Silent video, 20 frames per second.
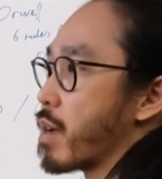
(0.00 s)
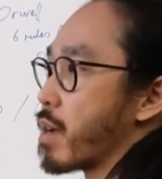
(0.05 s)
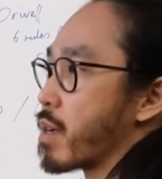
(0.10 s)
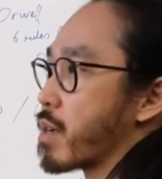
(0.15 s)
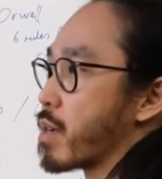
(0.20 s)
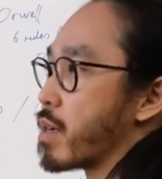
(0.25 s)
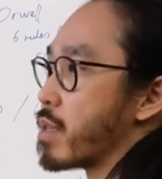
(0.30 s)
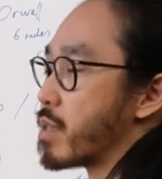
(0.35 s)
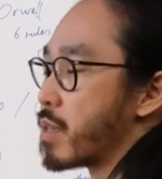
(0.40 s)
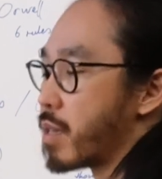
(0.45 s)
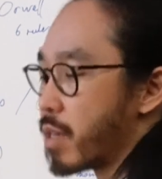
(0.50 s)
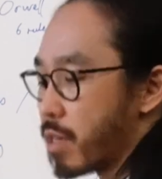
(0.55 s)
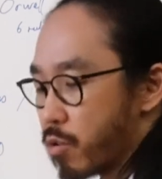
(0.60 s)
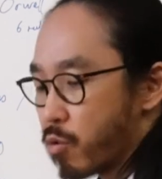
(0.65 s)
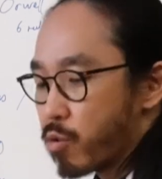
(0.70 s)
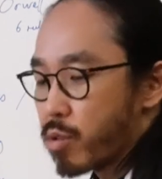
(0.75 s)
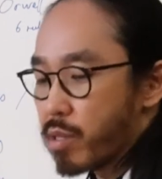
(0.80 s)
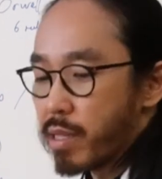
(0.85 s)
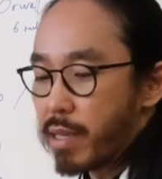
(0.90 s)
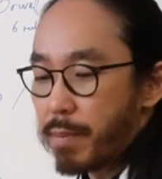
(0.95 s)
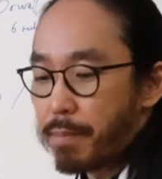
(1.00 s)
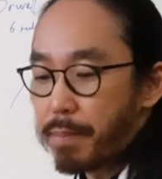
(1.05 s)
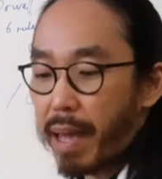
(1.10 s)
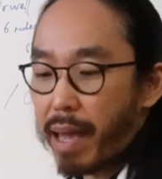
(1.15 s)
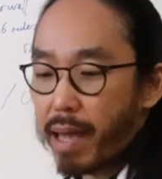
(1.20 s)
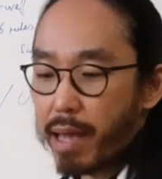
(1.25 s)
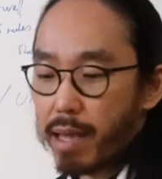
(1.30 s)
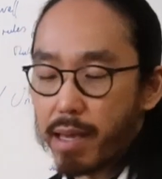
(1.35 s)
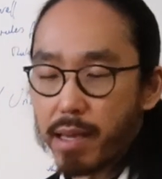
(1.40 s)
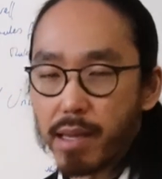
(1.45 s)
continuously
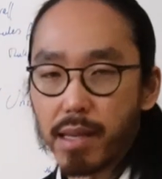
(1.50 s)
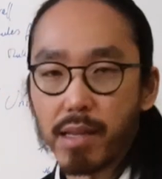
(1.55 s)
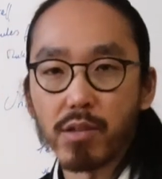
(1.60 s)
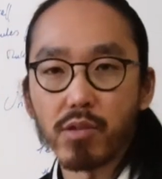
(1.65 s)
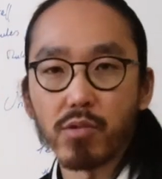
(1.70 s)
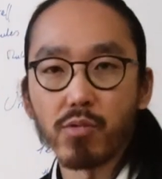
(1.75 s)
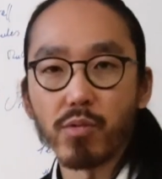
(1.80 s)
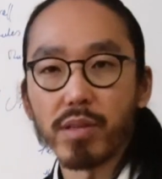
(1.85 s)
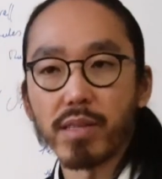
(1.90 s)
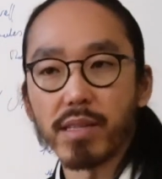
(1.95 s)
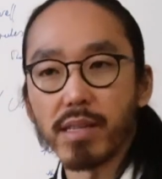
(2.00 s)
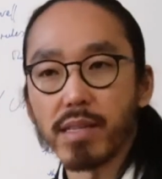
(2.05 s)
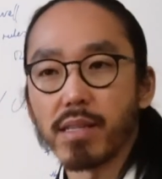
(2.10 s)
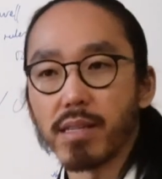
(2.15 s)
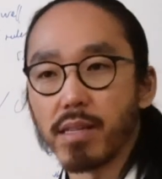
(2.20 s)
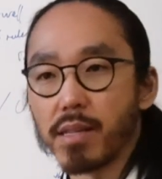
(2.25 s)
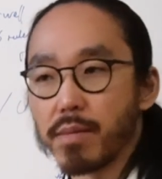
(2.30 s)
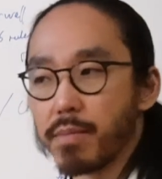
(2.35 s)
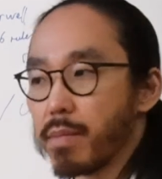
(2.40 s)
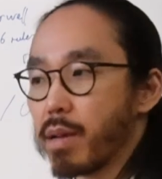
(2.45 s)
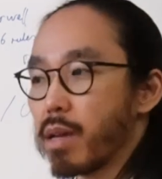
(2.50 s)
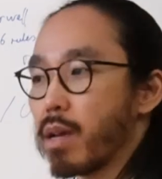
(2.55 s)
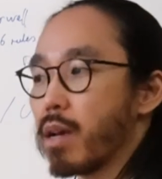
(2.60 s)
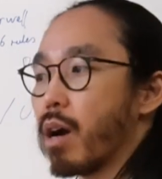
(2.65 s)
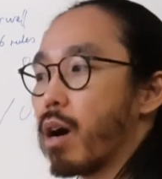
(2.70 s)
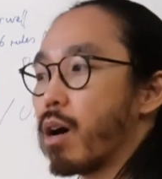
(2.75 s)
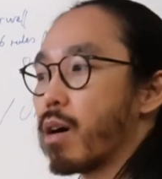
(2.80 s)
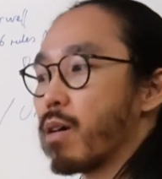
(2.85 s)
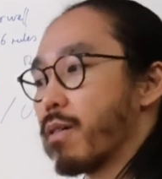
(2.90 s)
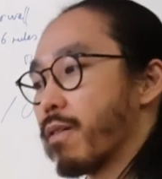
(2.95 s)
pay into a system
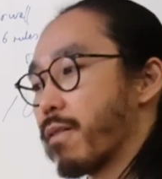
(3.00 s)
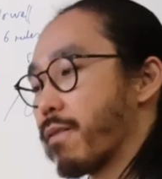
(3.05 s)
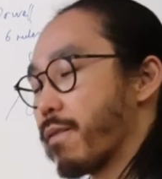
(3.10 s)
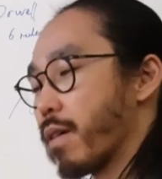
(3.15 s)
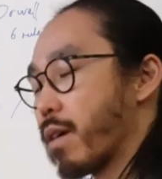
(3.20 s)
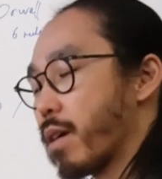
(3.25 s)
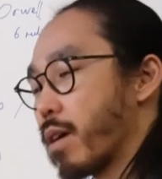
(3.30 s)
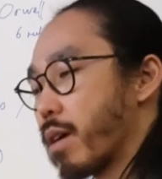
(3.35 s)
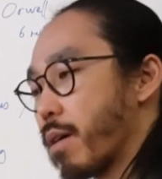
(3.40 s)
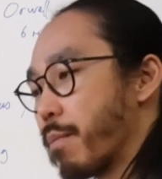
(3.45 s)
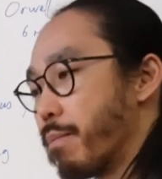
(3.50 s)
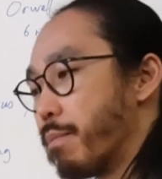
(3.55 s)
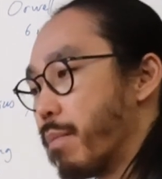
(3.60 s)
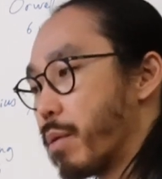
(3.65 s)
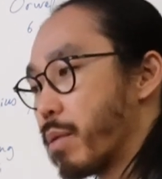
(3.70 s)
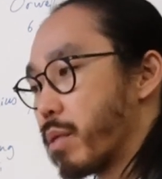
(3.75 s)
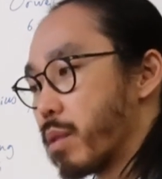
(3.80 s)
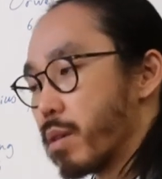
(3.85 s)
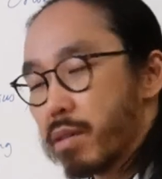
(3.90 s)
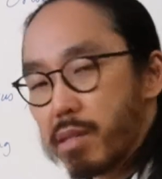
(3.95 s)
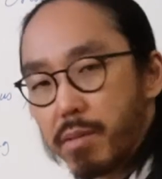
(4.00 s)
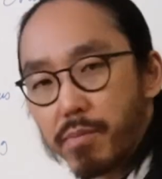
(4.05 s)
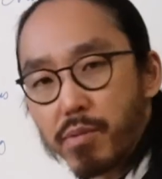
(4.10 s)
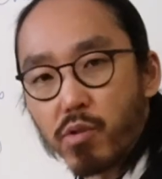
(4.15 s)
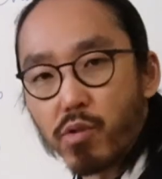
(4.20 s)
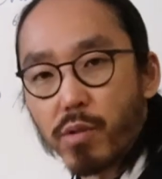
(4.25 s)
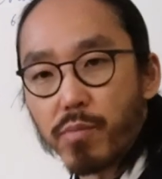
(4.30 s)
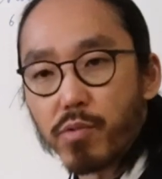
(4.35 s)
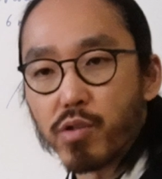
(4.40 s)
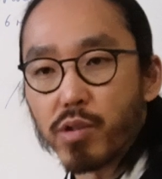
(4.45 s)
of monthly
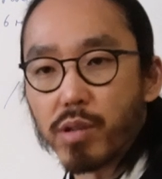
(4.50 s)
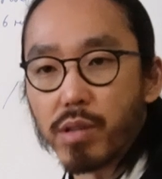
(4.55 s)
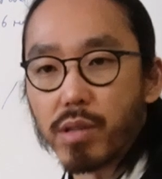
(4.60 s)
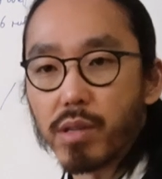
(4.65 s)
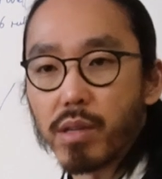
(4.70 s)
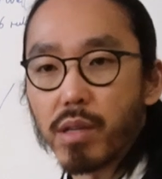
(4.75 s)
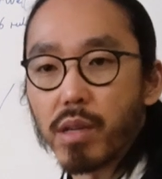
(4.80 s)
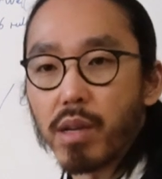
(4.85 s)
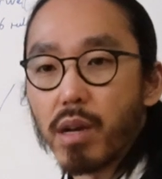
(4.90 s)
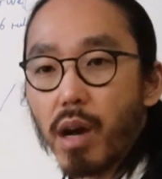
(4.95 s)
subscriptions.